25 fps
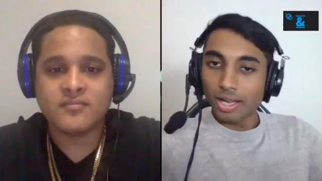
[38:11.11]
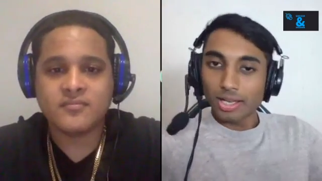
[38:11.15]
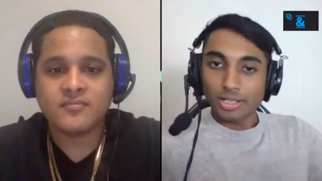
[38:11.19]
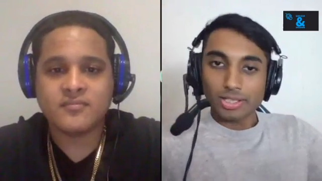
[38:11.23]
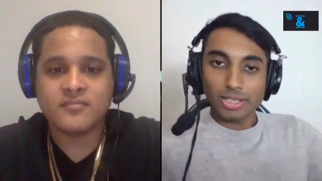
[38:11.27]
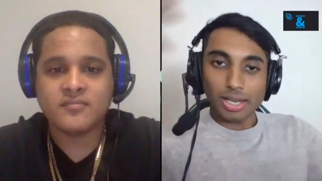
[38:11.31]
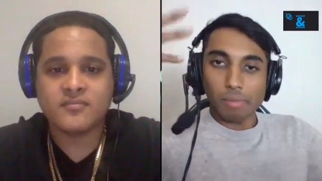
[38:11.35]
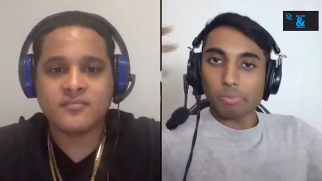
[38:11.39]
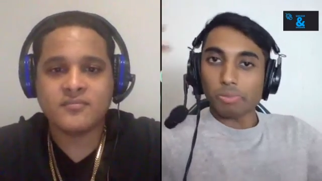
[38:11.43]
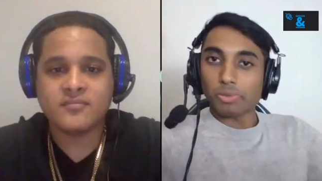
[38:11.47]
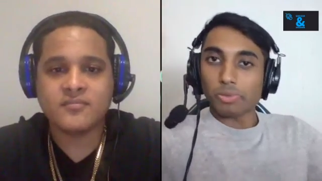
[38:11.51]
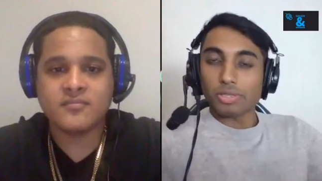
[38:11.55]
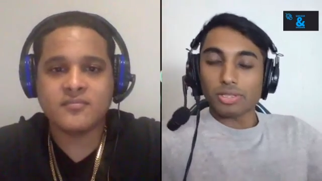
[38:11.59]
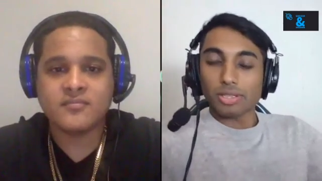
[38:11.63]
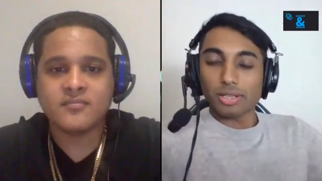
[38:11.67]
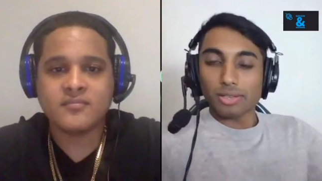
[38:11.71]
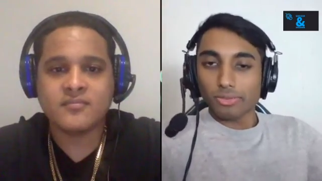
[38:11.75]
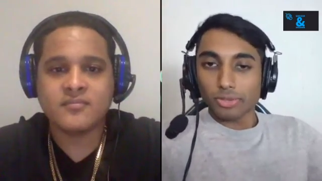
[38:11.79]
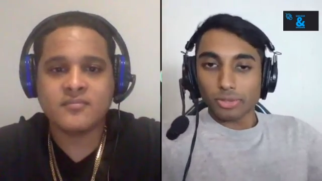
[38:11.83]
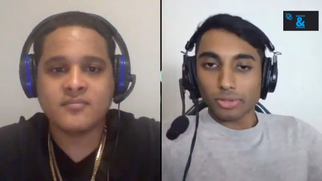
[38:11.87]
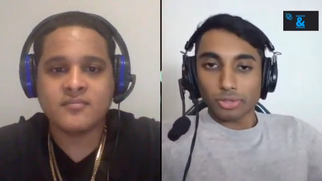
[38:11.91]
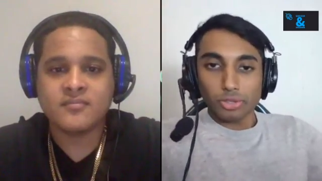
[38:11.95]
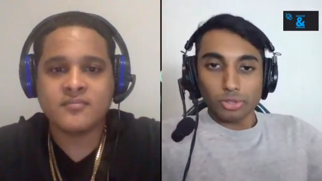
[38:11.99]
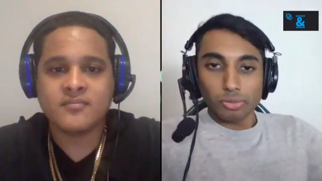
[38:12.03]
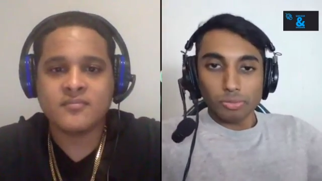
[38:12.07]
Speaker 1: 10% of
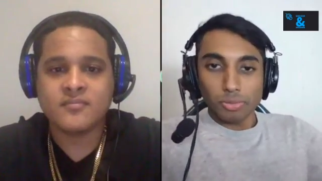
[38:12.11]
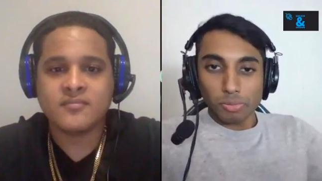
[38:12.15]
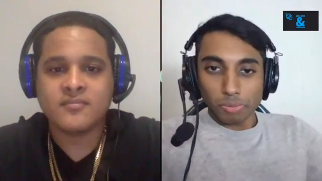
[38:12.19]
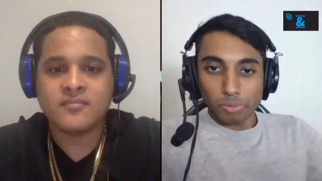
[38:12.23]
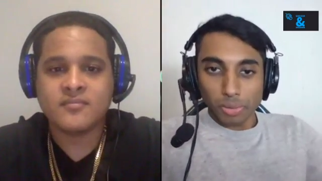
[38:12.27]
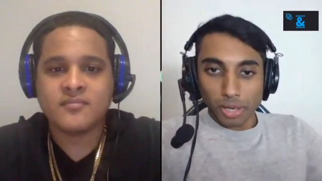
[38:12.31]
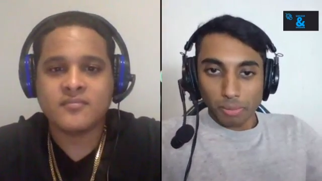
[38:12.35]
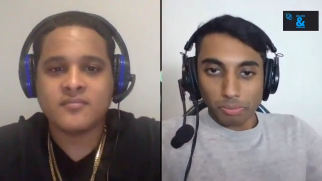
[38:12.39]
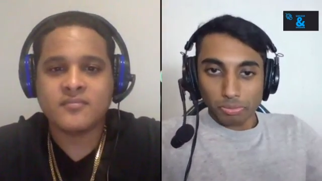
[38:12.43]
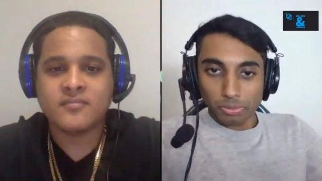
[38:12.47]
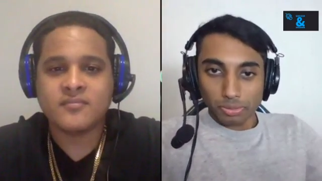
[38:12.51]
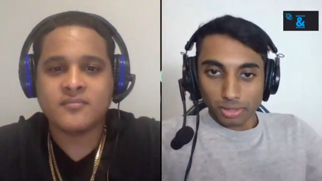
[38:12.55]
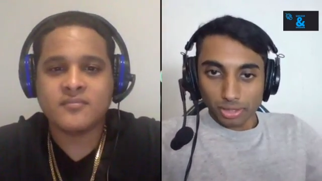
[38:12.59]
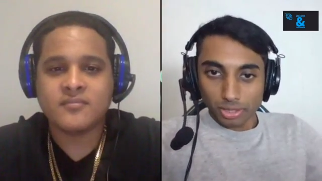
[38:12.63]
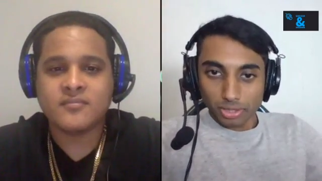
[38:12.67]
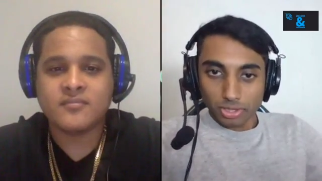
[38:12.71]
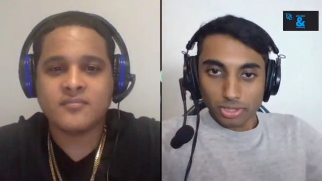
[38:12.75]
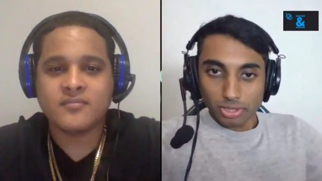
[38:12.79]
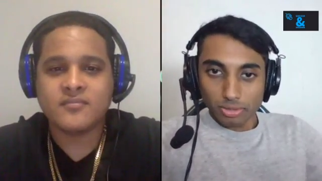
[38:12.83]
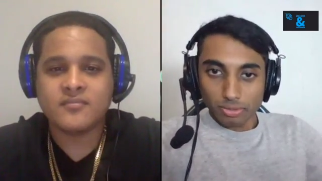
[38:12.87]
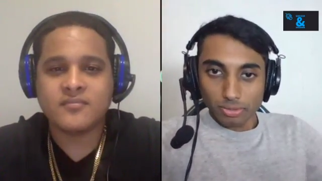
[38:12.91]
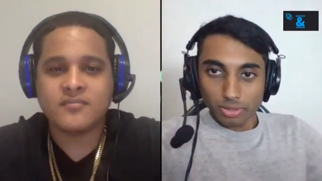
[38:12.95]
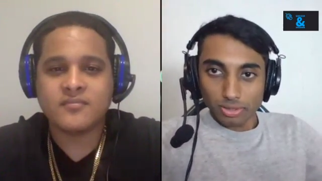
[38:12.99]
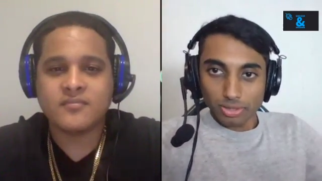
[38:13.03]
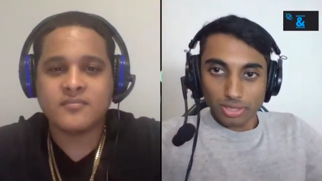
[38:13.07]
the human
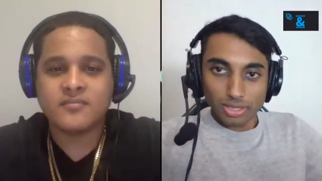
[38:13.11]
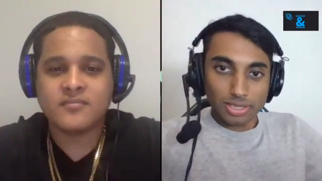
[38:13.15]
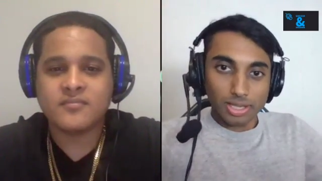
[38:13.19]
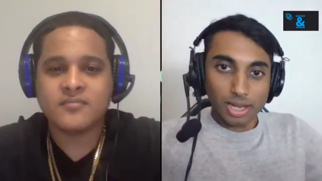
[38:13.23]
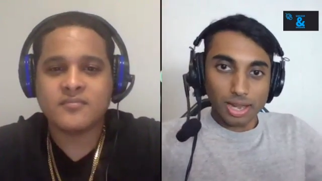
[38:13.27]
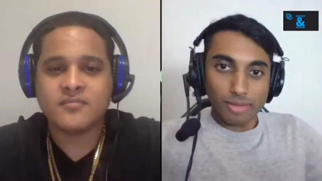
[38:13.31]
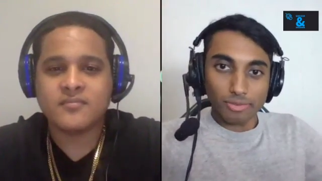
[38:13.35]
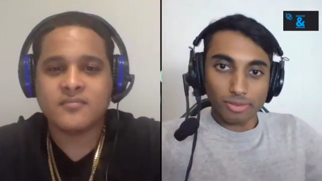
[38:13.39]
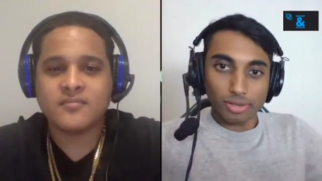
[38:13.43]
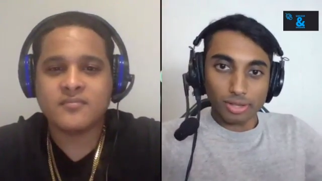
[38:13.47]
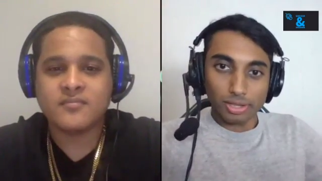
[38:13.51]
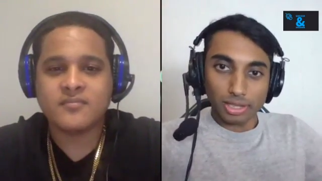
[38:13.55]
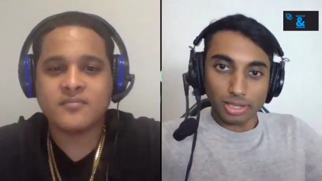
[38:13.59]
population, well, doesn't have